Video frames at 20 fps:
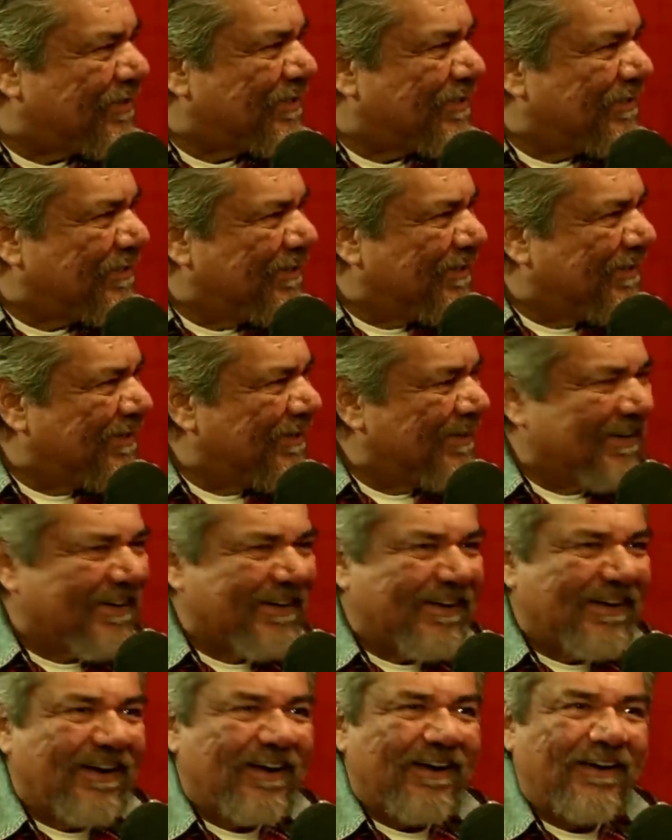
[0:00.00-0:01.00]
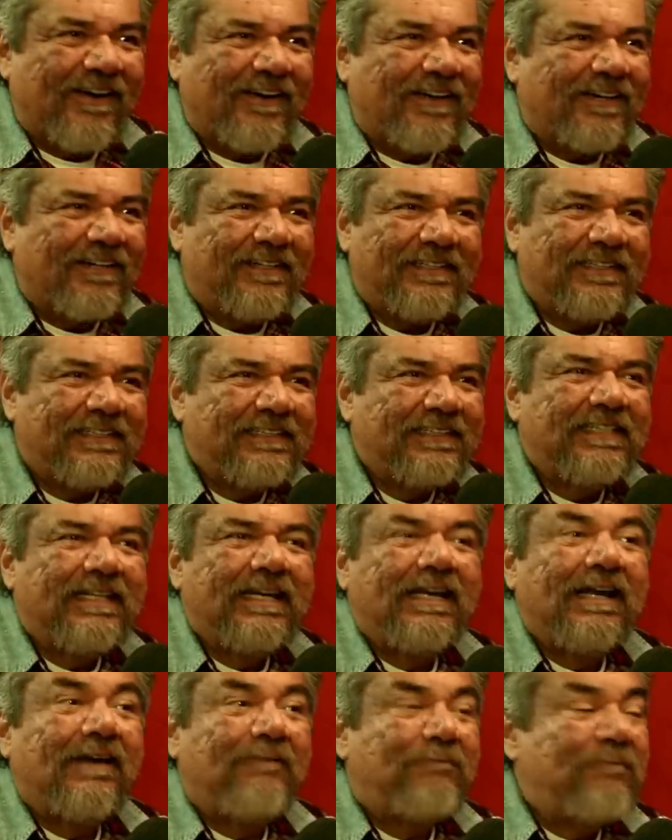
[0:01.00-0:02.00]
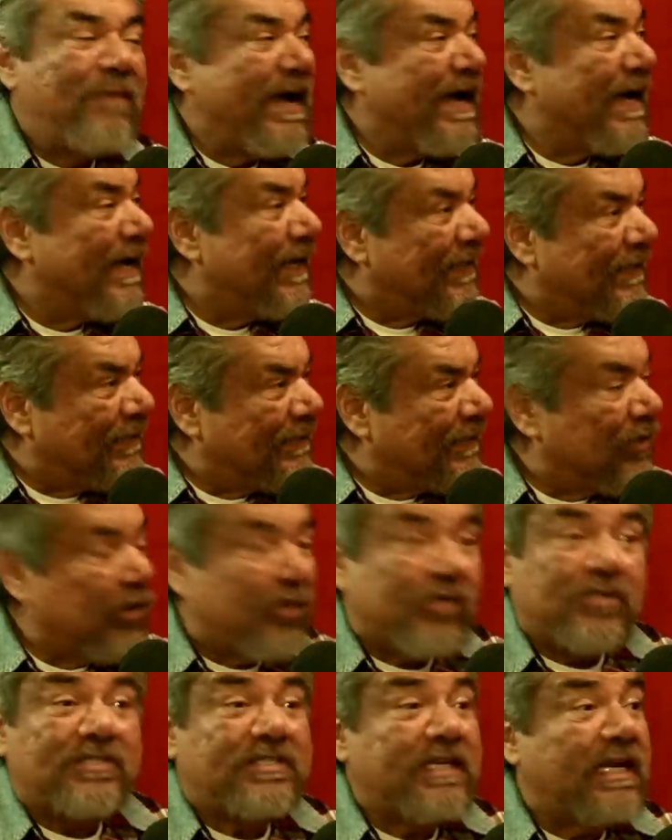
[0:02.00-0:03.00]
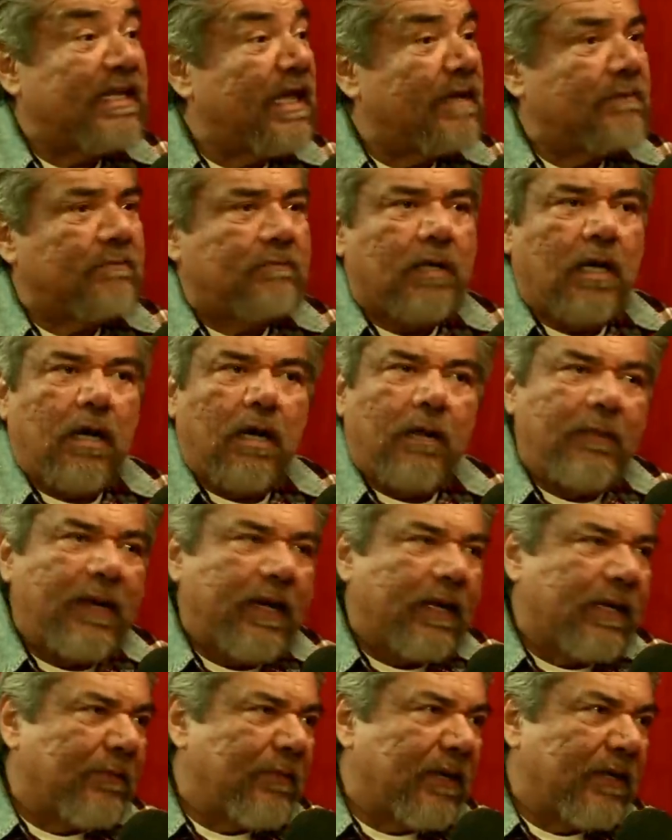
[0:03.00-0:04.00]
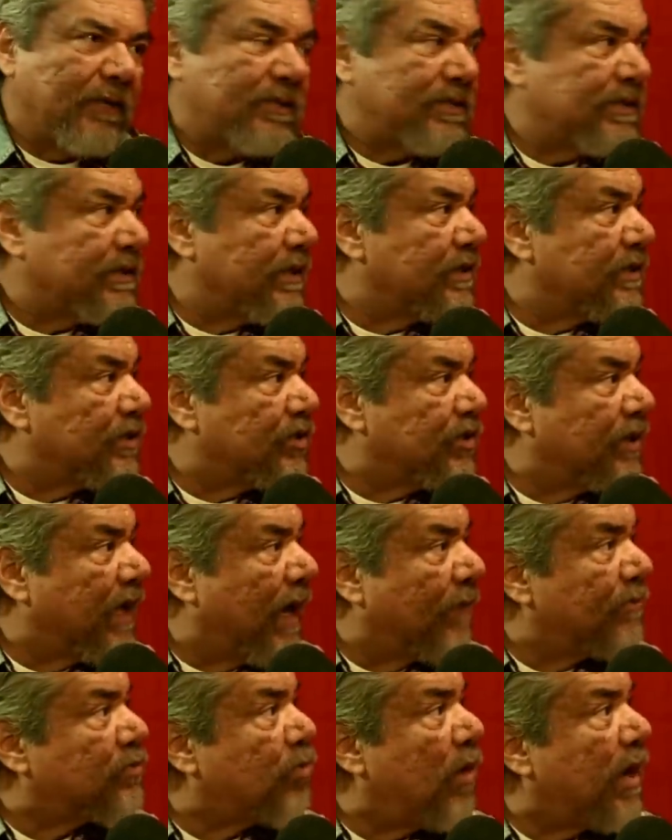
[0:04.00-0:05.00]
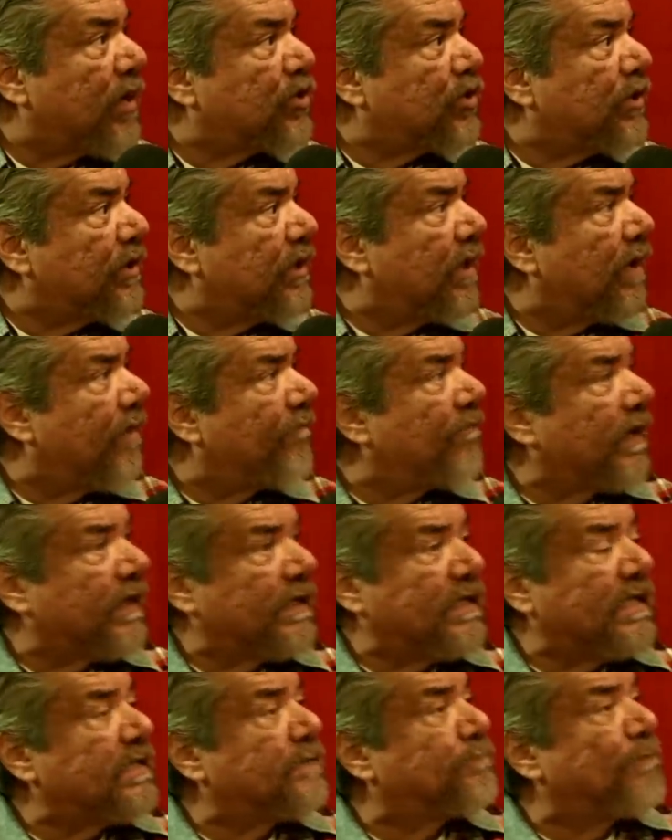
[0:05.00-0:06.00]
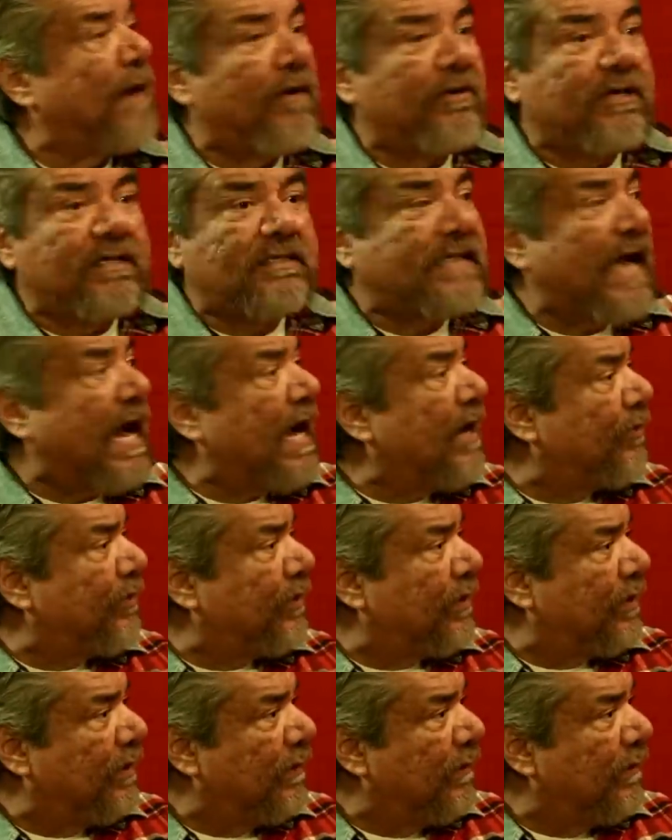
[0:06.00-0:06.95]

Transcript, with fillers: Man, this day and age. Man, you couldn't say that. Oh, man, come on, there's tons of shit. I was watching fucking Eastbound and Down.